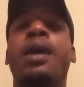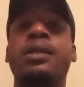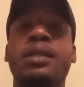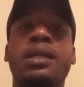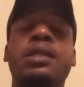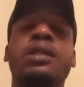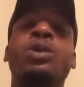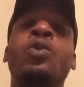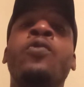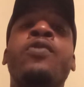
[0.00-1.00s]
I said there's a
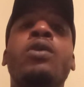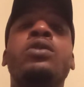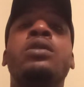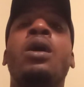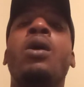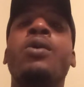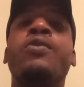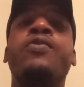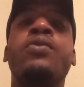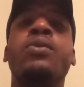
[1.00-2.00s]
new version of
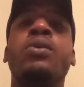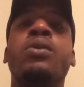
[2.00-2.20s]
Earth